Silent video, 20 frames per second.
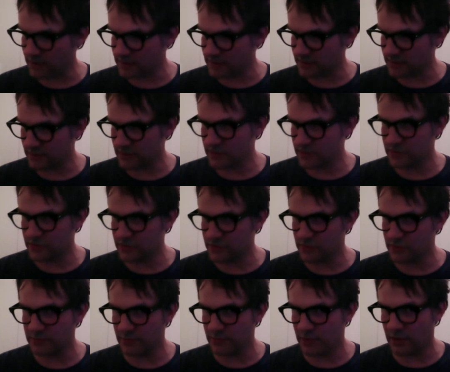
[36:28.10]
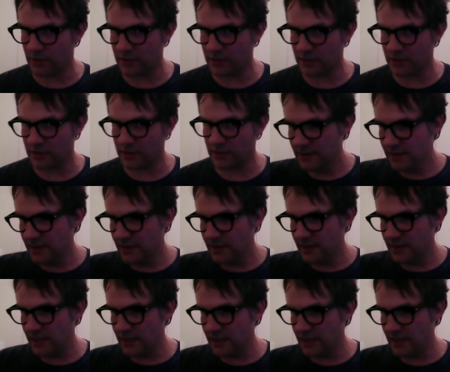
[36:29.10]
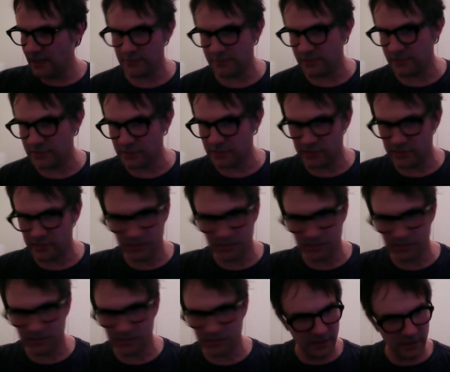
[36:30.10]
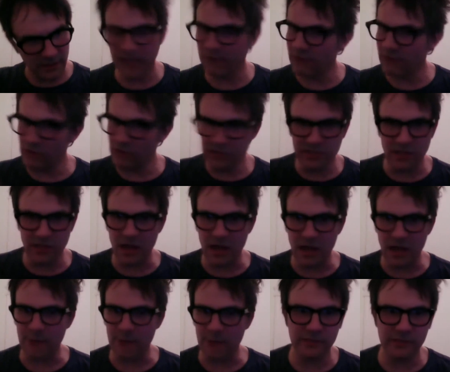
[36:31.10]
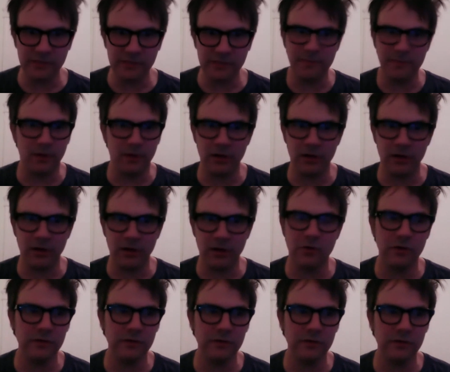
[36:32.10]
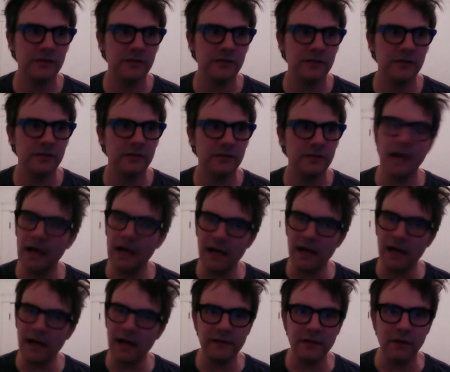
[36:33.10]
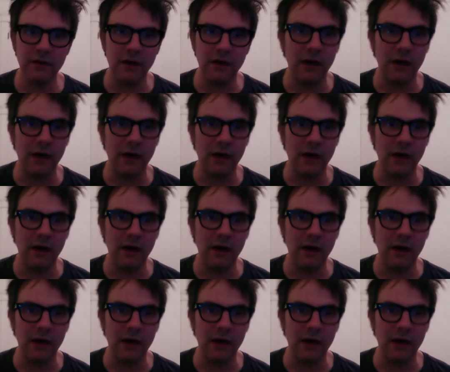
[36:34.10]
a distortion box, and you need to be just playing very sloppy bar chords, you know, I Want to Be